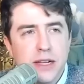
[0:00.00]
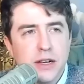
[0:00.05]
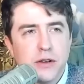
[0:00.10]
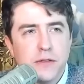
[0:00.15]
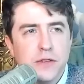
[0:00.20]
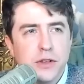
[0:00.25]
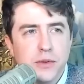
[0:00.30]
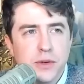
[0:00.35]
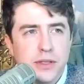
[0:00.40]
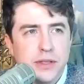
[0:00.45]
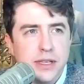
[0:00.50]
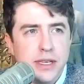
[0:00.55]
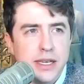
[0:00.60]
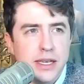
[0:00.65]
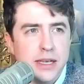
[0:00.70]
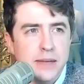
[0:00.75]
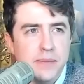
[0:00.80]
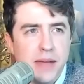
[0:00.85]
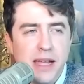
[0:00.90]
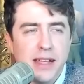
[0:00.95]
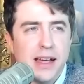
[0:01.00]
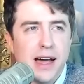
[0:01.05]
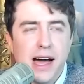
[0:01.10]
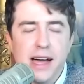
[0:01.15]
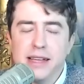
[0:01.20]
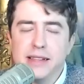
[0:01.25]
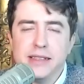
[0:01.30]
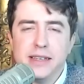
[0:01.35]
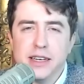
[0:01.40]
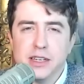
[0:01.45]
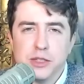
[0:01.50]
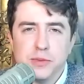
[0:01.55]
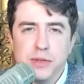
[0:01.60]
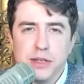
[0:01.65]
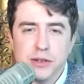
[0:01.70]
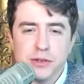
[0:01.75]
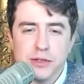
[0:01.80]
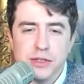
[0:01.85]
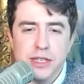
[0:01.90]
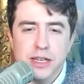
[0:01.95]
some interview with the main guy at the
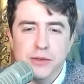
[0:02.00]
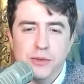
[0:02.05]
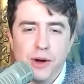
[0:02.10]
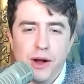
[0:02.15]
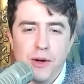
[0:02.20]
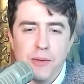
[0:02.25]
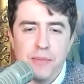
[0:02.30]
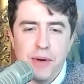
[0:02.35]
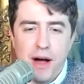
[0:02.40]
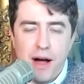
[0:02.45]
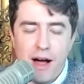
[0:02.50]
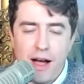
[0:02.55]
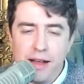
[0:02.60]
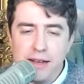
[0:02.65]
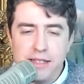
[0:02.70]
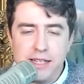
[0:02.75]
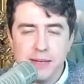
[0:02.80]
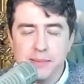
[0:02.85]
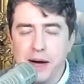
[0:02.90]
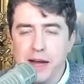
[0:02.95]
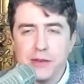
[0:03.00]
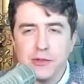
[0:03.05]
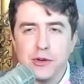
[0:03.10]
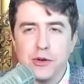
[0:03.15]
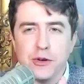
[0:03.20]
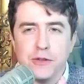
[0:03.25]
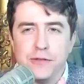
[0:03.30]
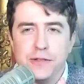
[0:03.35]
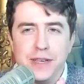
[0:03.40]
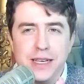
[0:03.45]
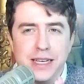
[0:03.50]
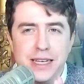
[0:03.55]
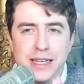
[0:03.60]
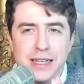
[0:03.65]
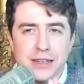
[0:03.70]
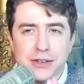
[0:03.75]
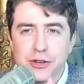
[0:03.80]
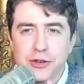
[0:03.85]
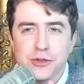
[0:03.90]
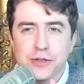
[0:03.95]
SPLC where behind him, I don't know if
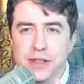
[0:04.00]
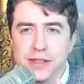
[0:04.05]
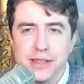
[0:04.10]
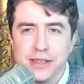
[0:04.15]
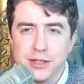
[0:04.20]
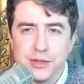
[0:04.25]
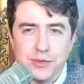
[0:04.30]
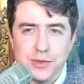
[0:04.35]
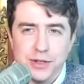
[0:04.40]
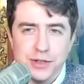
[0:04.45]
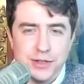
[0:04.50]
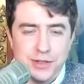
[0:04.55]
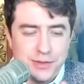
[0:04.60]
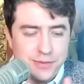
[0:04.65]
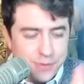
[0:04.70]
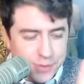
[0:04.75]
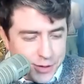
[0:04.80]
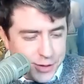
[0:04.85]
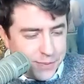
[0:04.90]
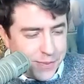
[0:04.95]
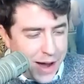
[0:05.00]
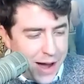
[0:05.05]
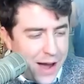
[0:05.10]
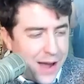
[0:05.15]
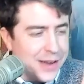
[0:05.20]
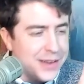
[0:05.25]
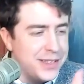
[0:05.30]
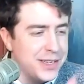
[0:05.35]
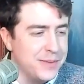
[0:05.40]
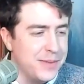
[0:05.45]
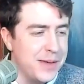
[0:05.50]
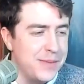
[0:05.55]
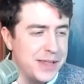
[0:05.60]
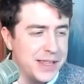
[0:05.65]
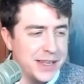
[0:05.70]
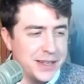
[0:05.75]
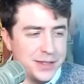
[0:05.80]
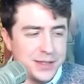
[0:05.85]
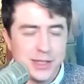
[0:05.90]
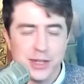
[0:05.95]
he knew that this was behind him.
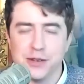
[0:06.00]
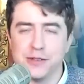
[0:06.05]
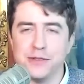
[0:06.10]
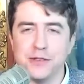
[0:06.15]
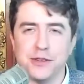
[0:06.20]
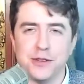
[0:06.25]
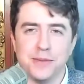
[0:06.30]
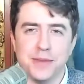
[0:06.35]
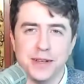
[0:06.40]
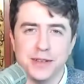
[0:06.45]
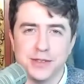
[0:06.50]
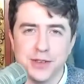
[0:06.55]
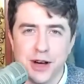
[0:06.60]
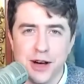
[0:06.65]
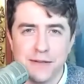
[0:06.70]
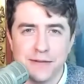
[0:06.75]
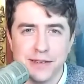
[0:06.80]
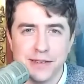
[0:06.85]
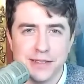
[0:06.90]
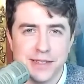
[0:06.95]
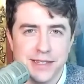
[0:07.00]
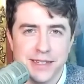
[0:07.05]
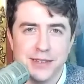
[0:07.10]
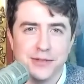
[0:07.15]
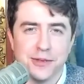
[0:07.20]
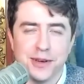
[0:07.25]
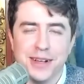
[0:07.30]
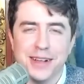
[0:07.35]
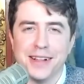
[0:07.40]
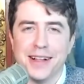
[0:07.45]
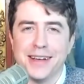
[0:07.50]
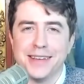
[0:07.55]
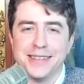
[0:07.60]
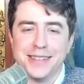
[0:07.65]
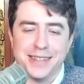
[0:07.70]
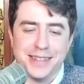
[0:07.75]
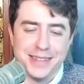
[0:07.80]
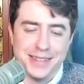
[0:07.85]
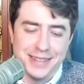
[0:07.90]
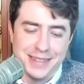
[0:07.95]
Maybe they just interviewed him in his office and didn't
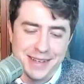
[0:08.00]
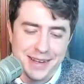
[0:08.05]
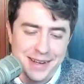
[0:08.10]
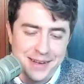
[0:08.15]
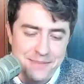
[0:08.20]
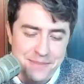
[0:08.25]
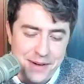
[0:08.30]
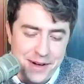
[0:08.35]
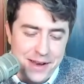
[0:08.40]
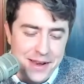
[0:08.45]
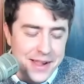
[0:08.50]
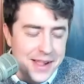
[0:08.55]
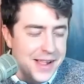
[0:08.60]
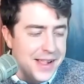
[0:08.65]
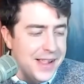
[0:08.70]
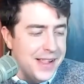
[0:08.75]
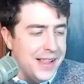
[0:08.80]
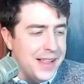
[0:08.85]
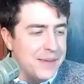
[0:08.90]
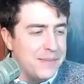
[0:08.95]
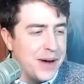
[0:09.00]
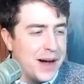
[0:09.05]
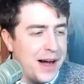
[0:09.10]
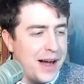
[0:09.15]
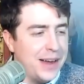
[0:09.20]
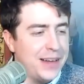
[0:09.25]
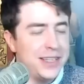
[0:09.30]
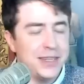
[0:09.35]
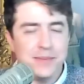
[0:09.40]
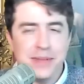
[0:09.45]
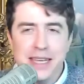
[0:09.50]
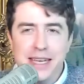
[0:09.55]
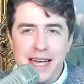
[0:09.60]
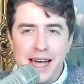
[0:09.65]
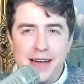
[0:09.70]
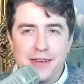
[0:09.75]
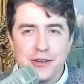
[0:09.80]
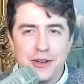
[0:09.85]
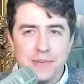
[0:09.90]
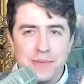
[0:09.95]
realize it at the time. But behind him, he
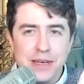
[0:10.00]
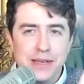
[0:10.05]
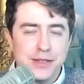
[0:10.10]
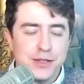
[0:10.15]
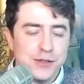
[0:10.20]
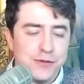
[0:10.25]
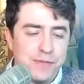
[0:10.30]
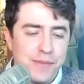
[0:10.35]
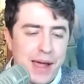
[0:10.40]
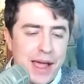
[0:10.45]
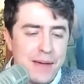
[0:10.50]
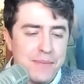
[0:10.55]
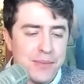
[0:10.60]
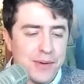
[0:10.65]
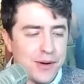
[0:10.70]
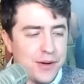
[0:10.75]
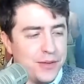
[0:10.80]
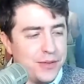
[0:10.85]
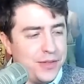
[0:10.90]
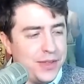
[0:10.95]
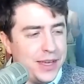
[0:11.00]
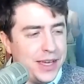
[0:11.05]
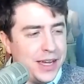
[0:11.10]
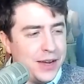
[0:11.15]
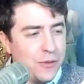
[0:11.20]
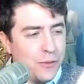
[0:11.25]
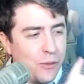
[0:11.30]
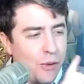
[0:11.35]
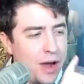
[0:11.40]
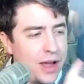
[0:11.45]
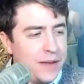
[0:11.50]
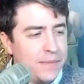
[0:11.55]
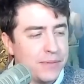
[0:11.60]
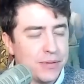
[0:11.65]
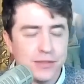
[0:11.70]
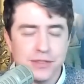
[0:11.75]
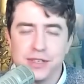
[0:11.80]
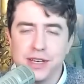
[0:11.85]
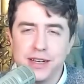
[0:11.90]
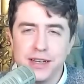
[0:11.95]
had on a piece of paper the white
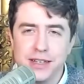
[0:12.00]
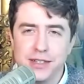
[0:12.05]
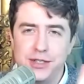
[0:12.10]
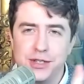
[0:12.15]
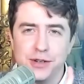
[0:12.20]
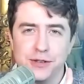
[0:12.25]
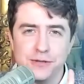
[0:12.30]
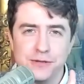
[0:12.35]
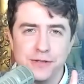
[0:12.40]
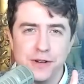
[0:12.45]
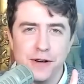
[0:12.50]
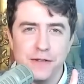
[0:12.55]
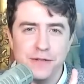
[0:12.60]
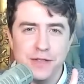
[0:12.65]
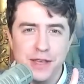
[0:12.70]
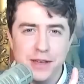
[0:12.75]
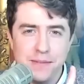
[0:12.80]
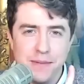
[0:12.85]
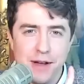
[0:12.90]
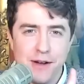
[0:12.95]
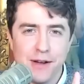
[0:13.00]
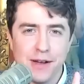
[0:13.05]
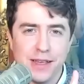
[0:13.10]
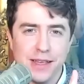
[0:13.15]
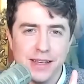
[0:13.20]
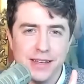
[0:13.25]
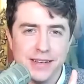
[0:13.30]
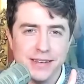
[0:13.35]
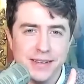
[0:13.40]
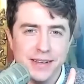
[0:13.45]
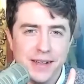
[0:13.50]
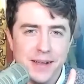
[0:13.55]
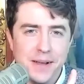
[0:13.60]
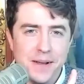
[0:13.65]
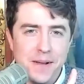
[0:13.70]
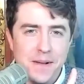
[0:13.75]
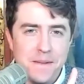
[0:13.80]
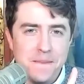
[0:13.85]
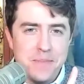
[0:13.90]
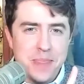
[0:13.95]
percentage of the American
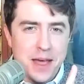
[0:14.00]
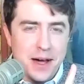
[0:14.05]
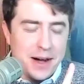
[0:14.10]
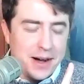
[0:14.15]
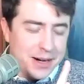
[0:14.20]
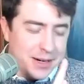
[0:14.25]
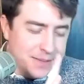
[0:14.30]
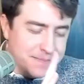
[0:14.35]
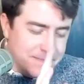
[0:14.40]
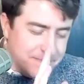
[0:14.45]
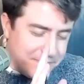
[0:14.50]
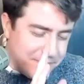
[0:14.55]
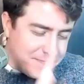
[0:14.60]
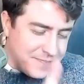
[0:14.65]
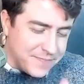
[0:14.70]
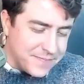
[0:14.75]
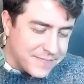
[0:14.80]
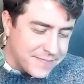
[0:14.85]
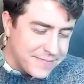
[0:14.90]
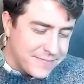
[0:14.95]
um,